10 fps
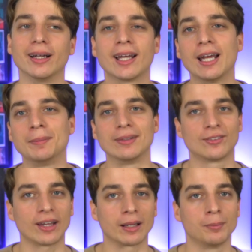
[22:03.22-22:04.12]
it came in
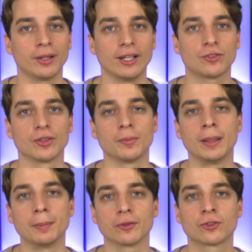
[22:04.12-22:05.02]
second place for the
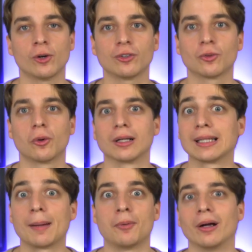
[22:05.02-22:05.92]
People's Choice Award. At
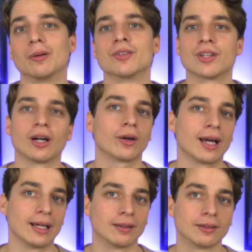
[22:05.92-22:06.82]
that point, it was like,
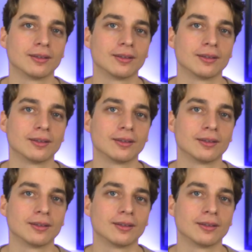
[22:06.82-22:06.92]
okay,